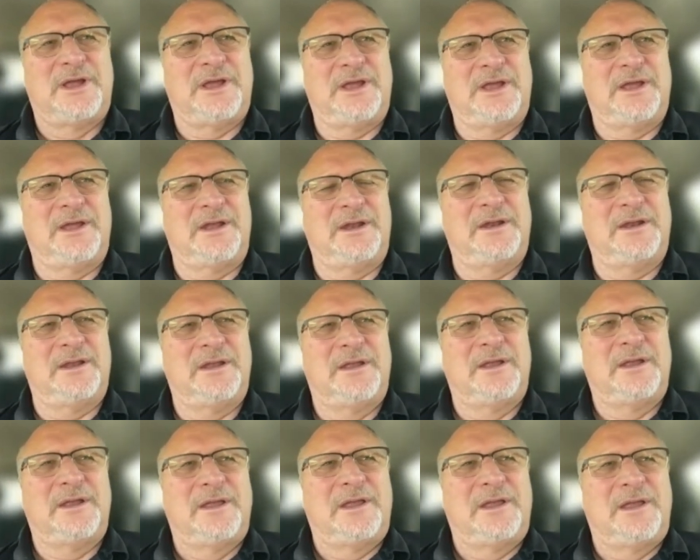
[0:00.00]
and
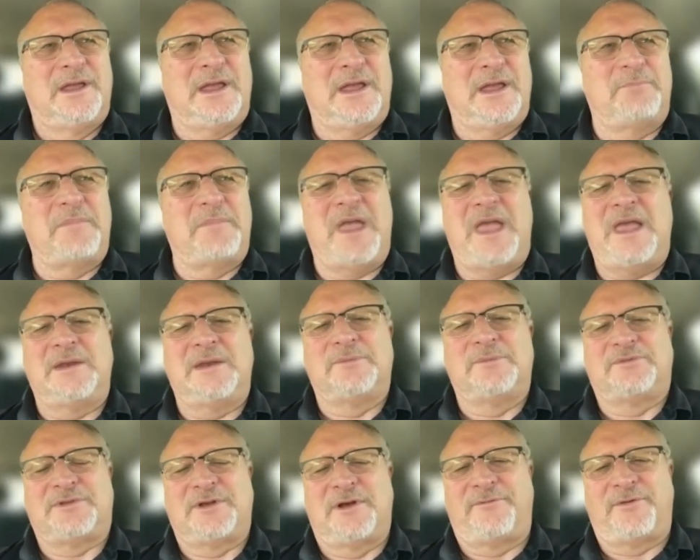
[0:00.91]
and made
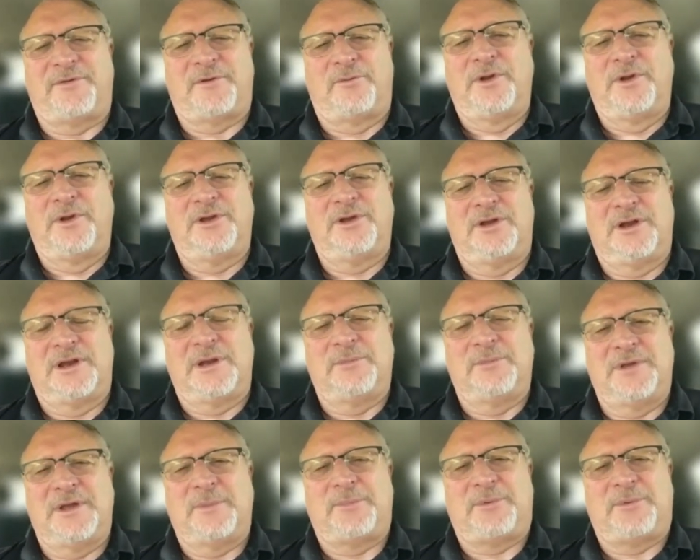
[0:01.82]
himself a really good
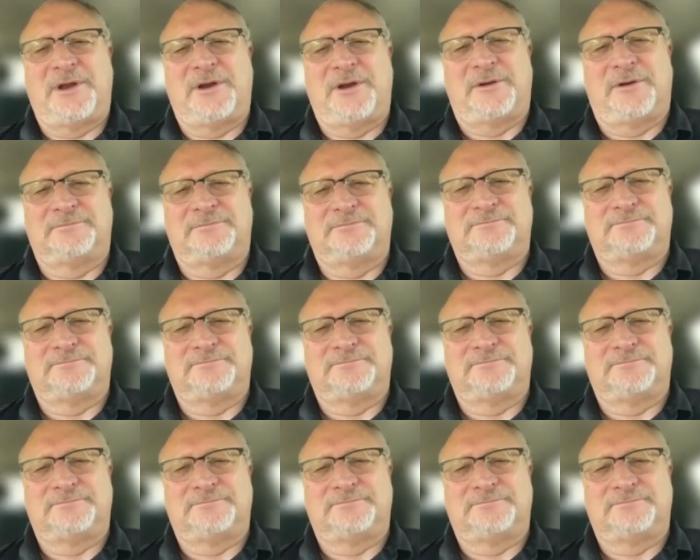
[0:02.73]
NBA player.